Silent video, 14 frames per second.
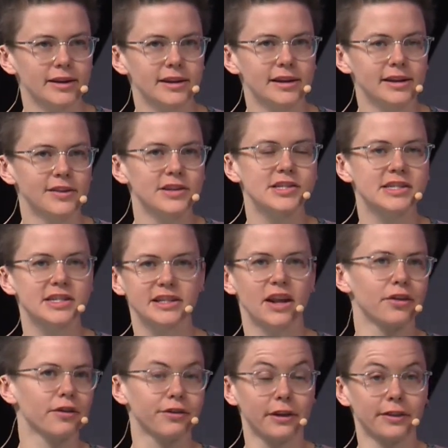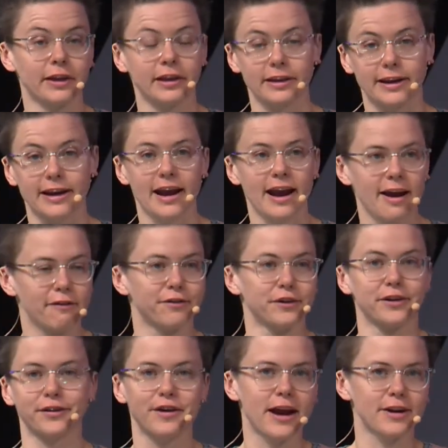This is another thing that I feel
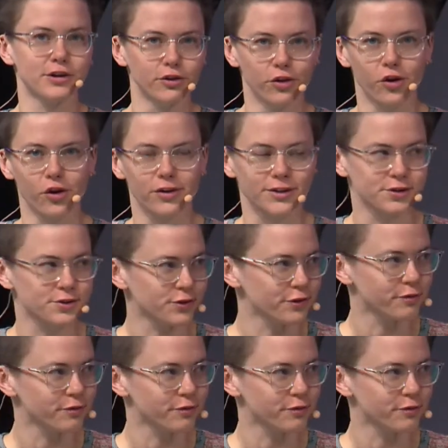like I've had to learn to sort of